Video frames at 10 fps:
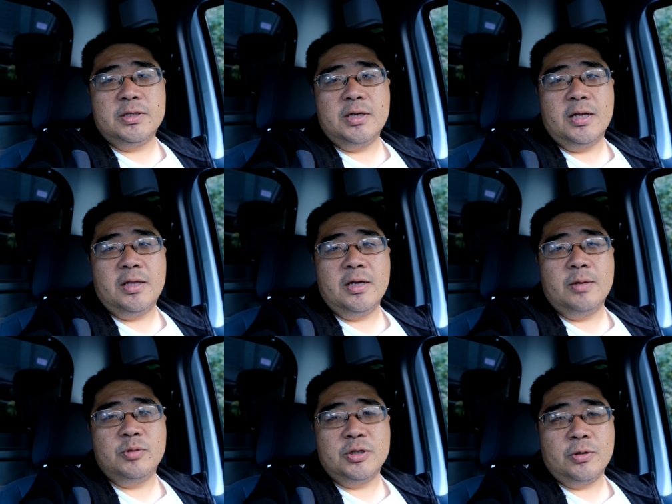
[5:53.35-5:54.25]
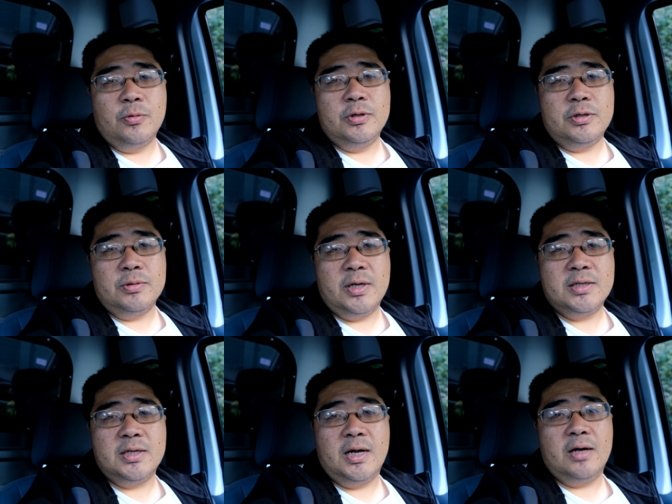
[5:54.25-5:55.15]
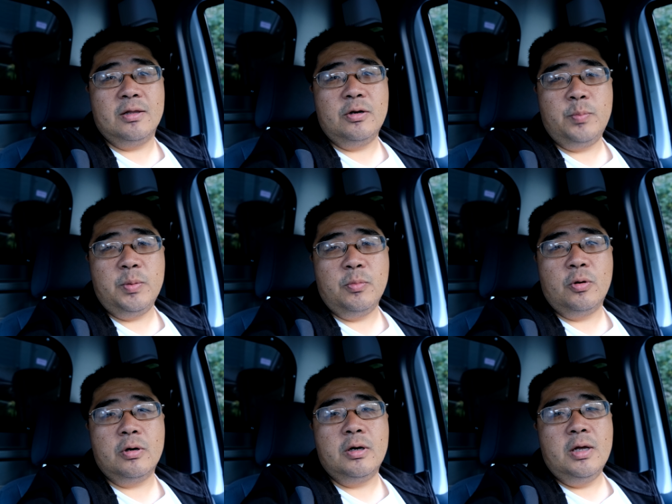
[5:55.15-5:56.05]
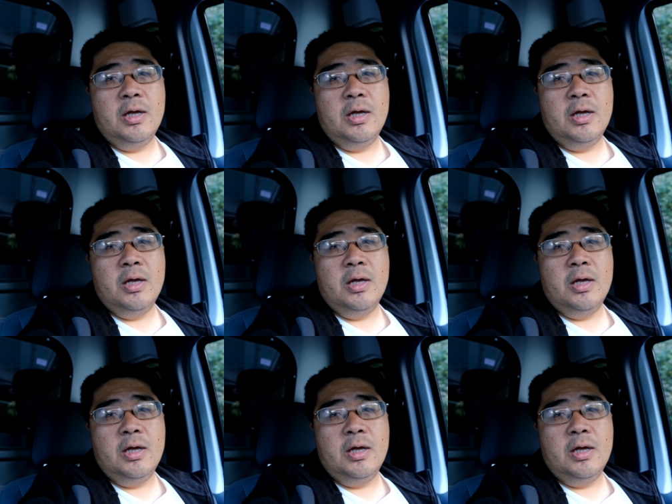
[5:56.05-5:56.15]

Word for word: and I think I'm just going to test it out a little bit more,